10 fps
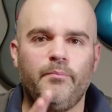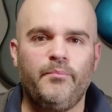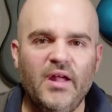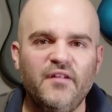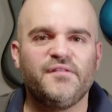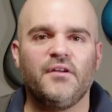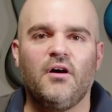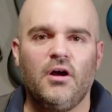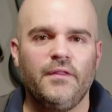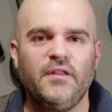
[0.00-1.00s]
based
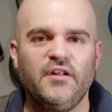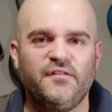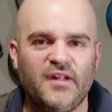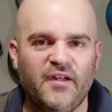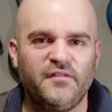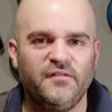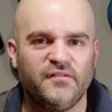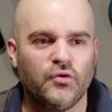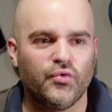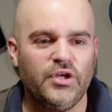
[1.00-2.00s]
on the
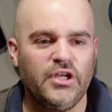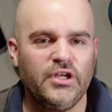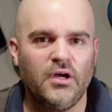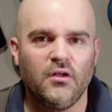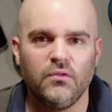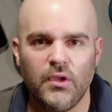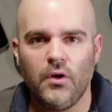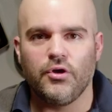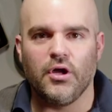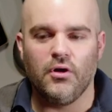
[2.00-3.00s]
Assassin's Creed
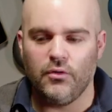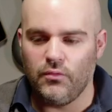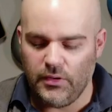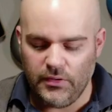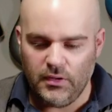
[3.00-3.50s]
logo,